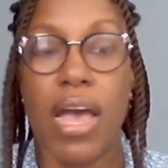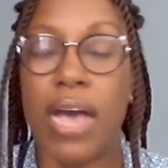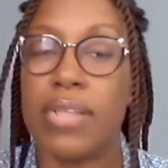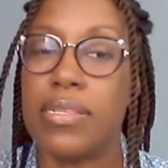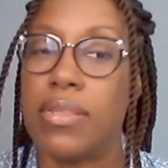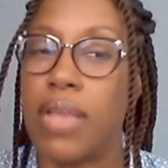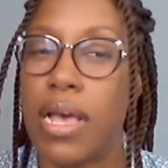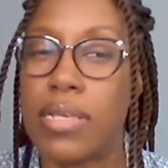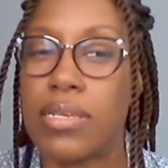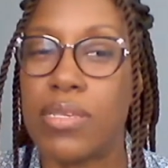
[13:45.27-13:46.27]
And
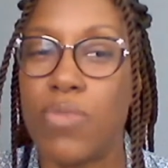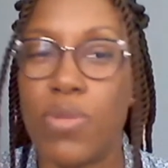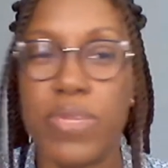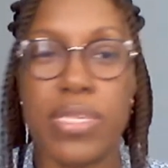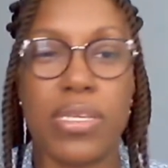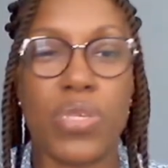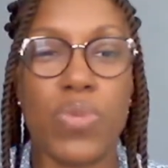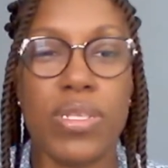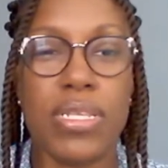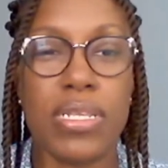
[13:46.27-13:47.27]
as a small business,
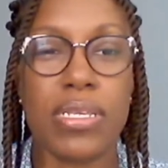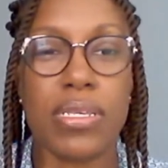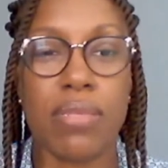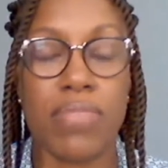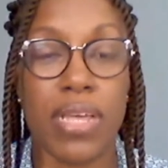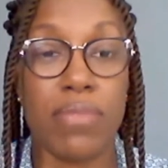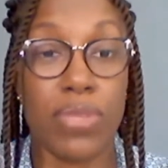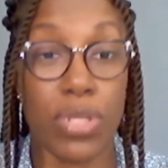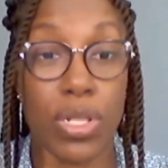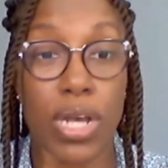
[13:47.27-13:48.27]
we need to
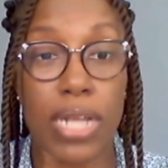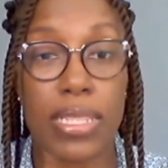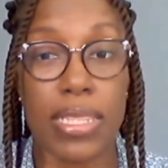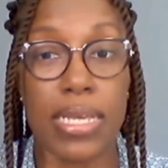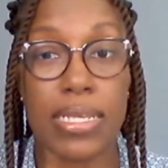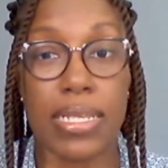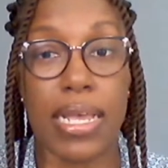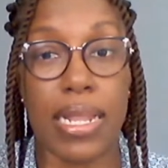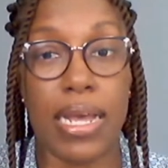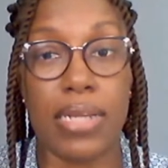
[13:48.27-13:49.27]
sometimes look at things
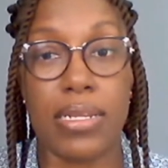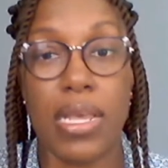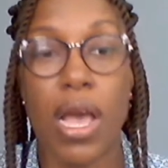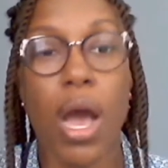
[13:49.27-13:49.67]
like that,